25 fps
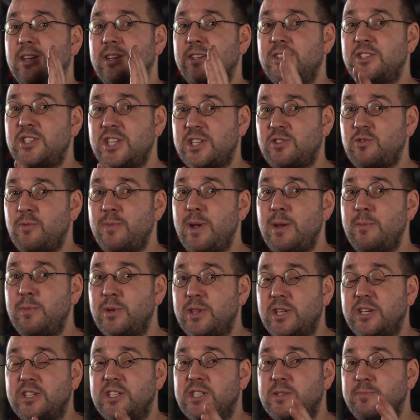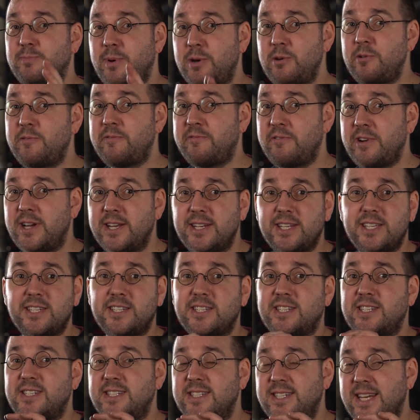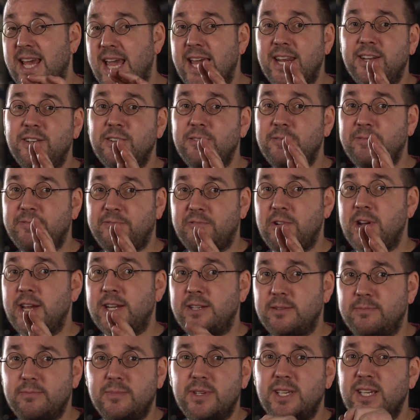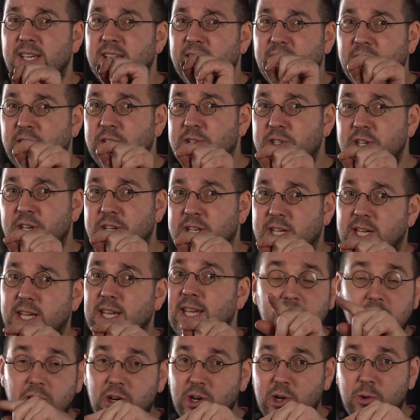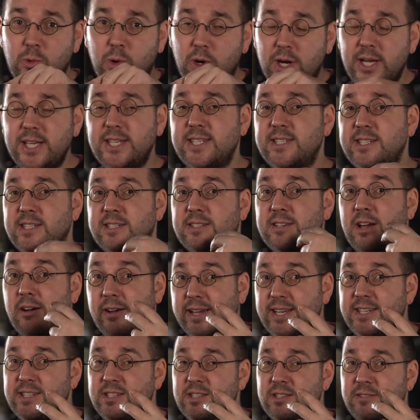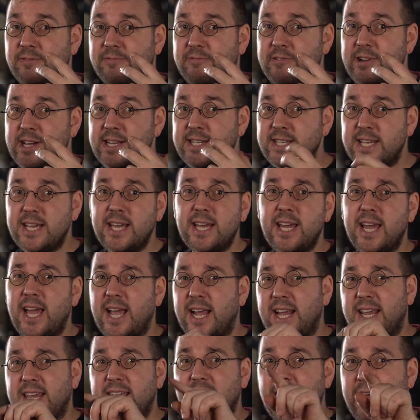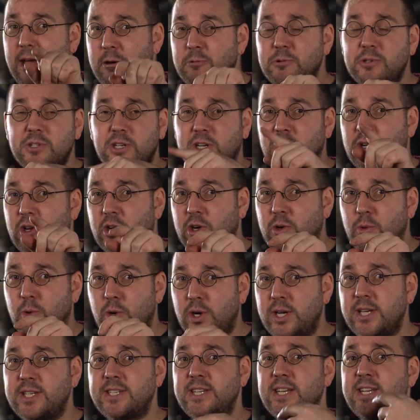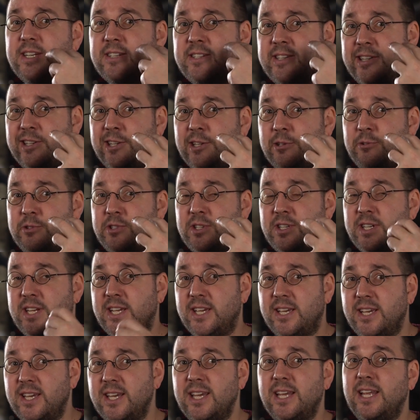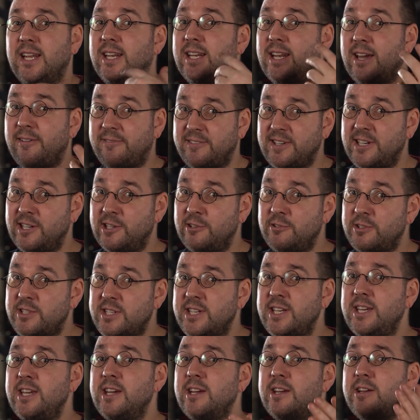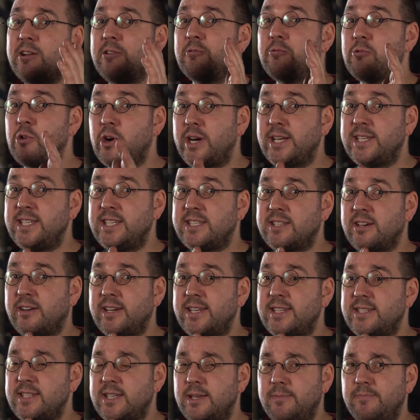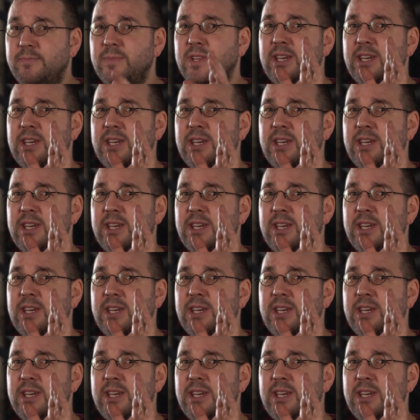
Just remember that a spoke thread is a standard thread. You turn it clockwise to tighten the thread and counterclockwise to loosen it. Lefty-loosey, righty-tighty.